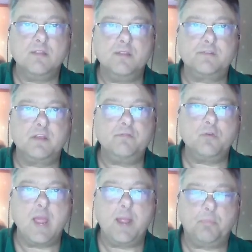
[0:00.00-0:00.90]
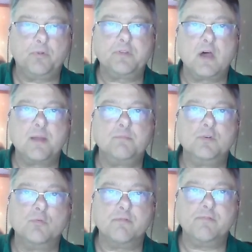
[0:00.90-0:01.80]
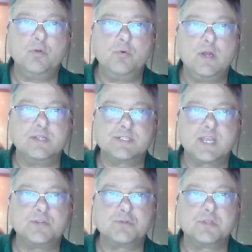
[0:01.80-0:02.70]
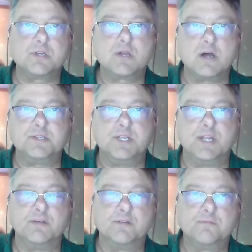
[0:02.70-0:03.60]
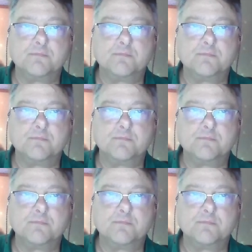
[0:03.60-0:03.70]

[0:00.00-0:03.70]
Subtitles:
This gives you ample time to review and schedule the content.